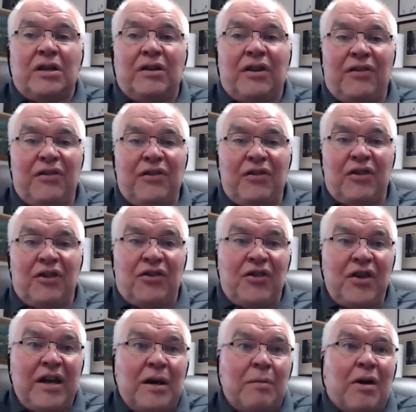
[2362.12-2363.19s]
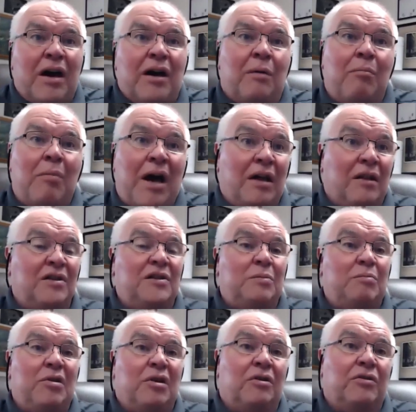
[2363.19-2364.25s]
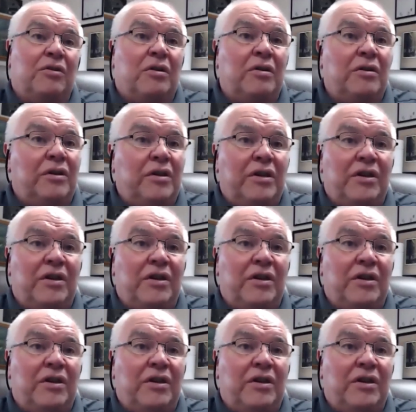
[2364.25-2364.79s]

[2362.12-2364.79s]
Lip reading: The thing about a balance builder